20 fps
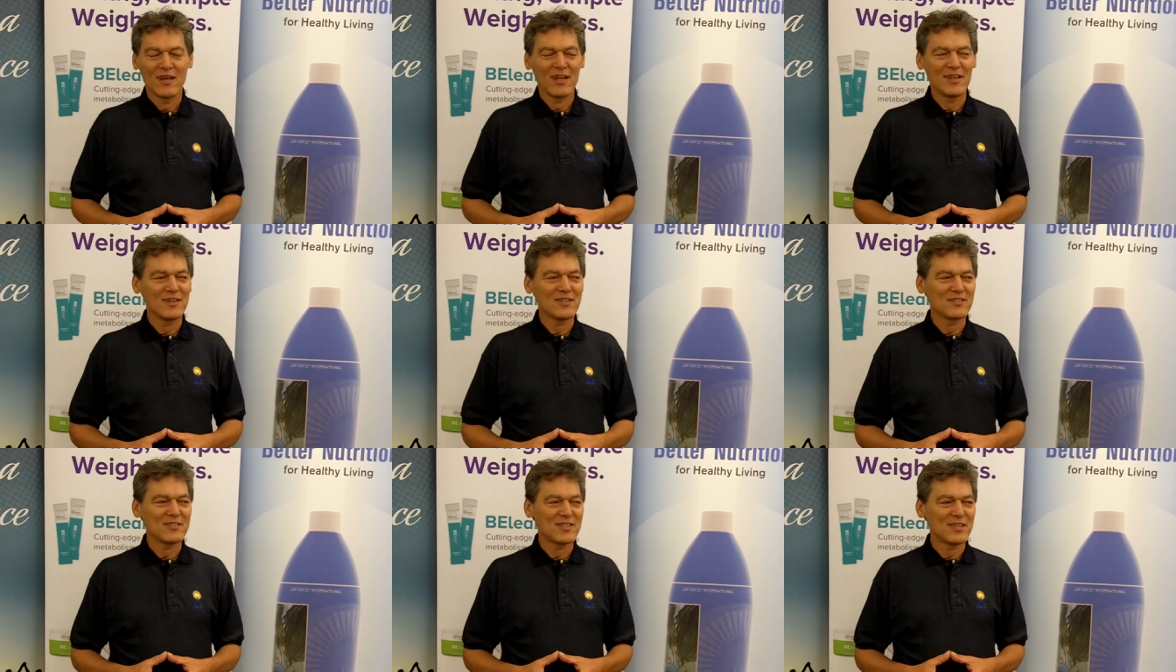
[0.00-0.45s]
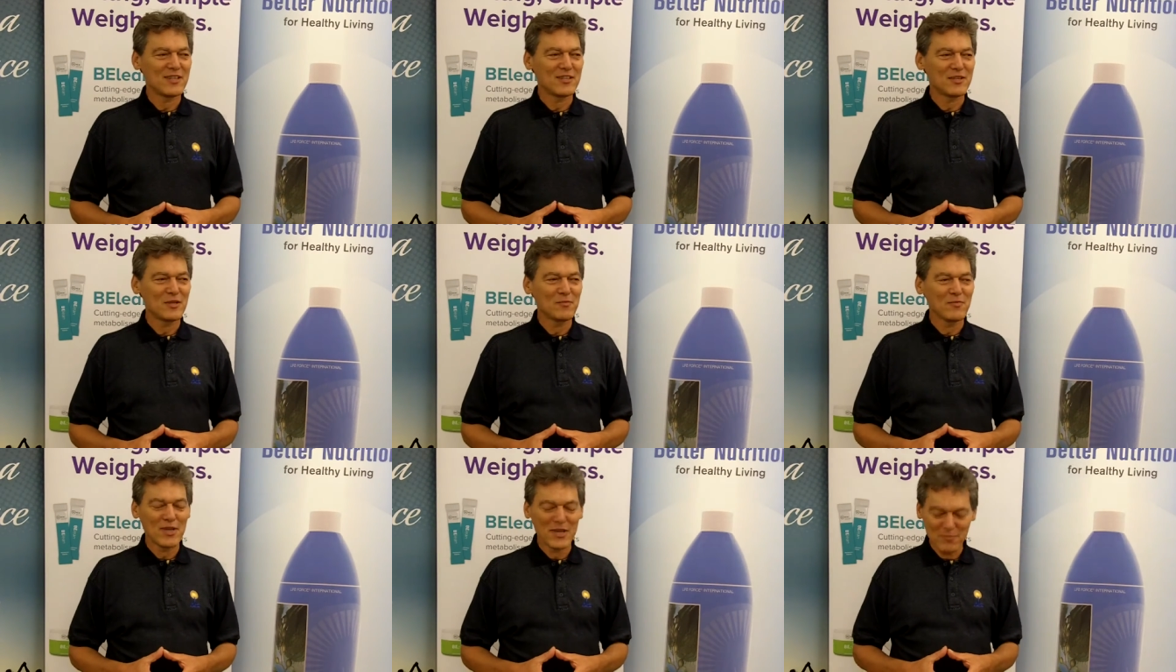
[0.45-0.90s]
And he
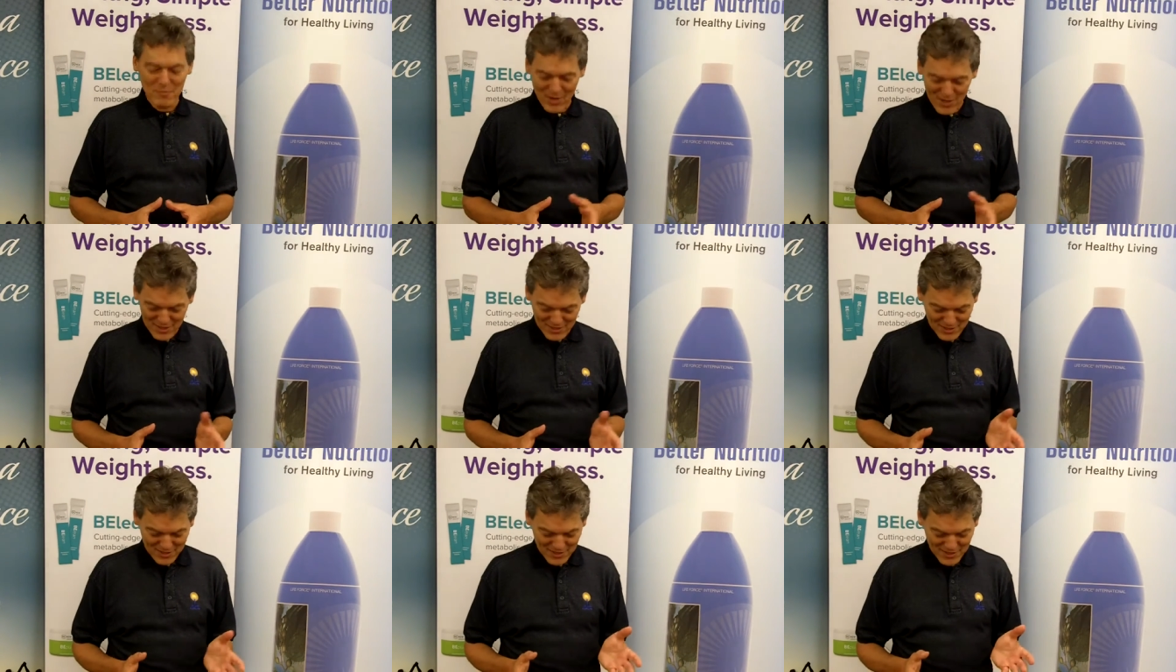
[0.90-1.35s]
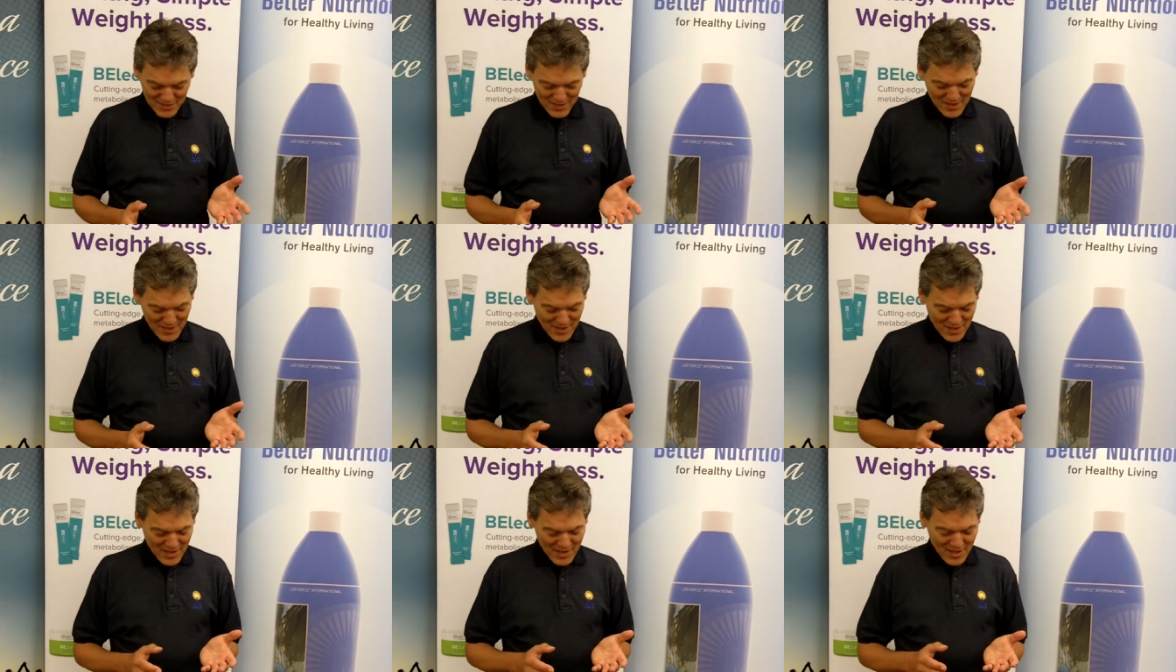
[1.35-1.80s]
said to me, Michael,
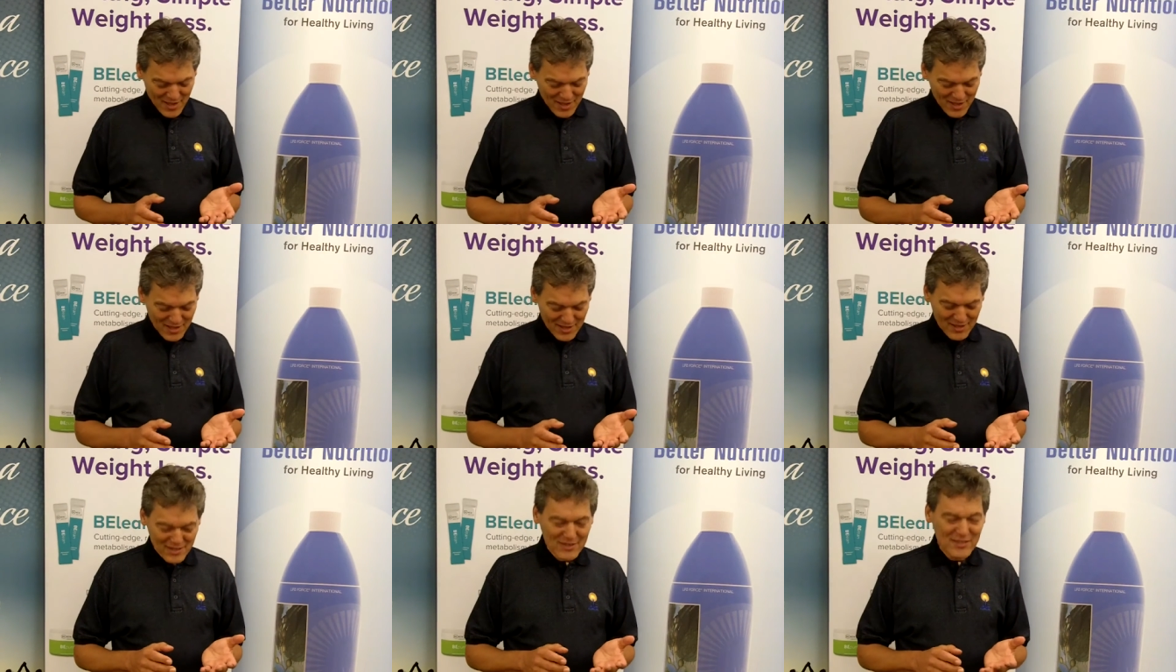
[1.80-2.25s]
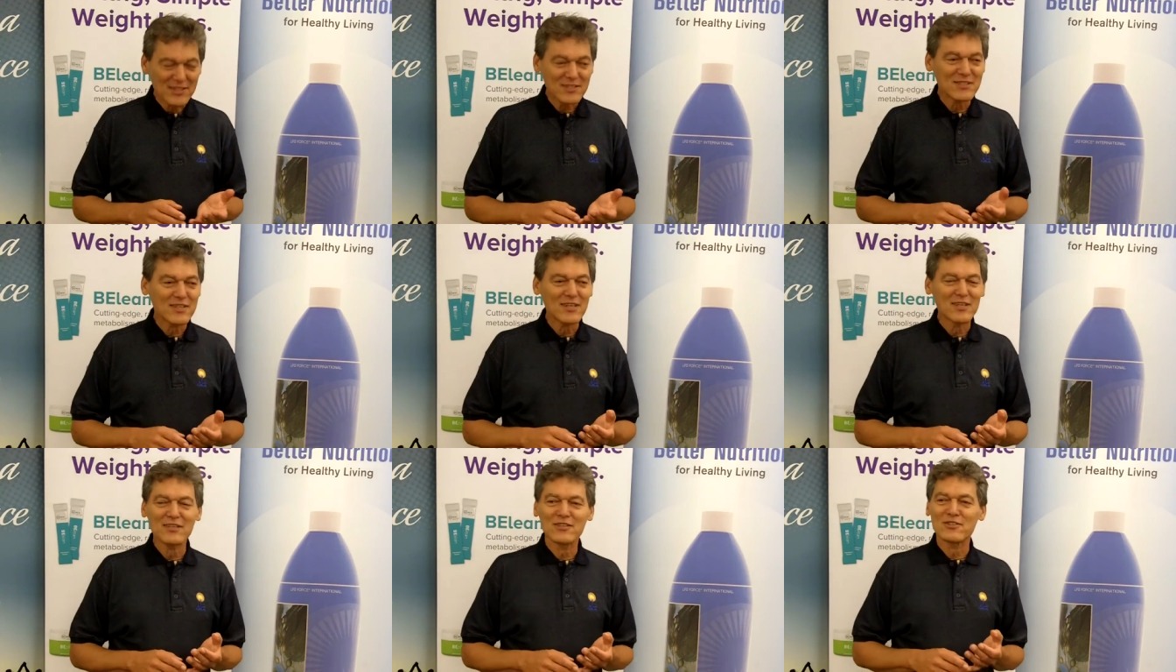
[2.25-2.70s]
uh, in
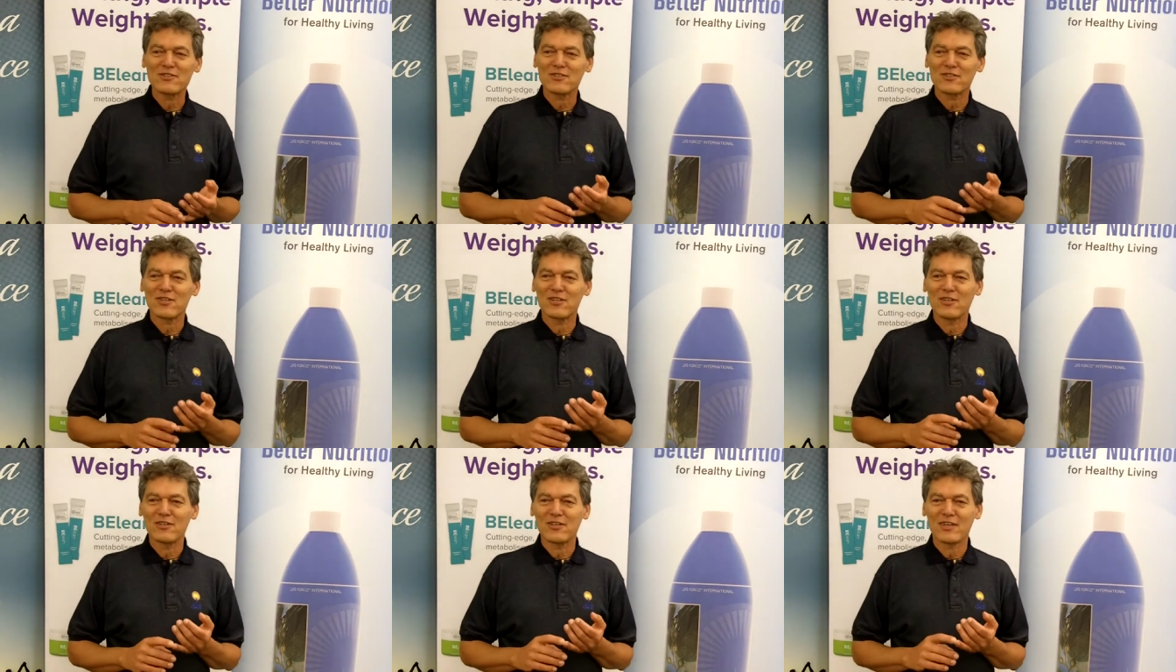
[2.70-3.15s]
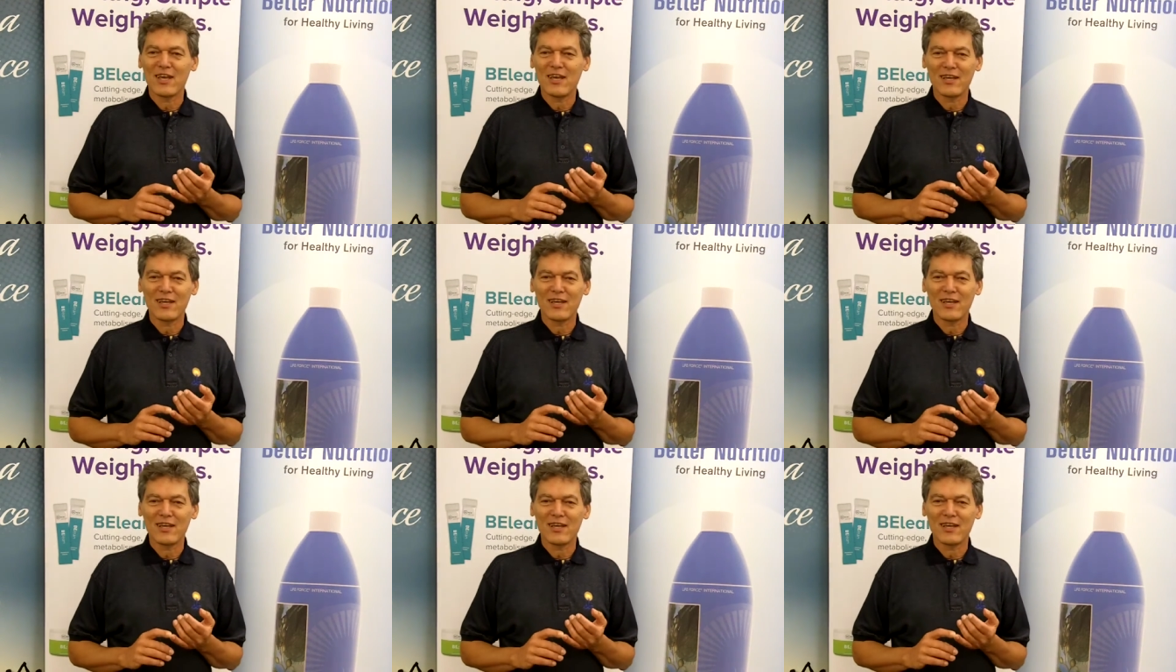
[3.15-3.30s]
this industry, you